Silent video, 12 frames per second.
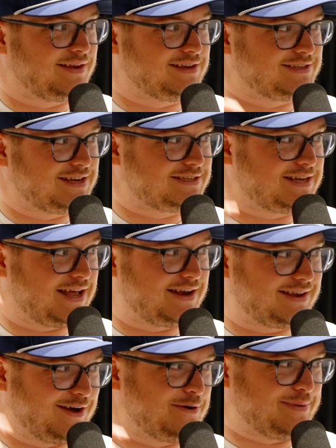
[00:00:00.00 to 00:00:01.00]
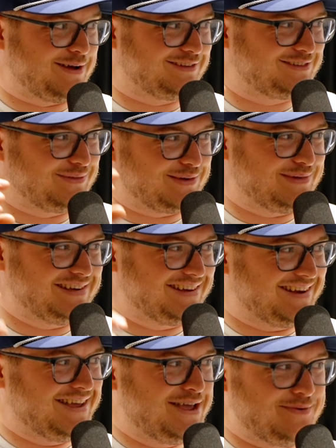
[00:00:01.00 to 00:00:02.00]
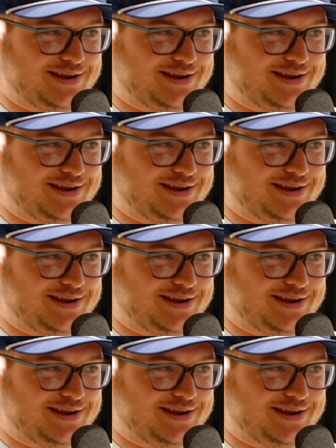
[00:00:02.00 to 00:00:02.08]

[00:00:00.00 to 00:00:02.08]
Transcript: because then it's not counterbalance like we did right.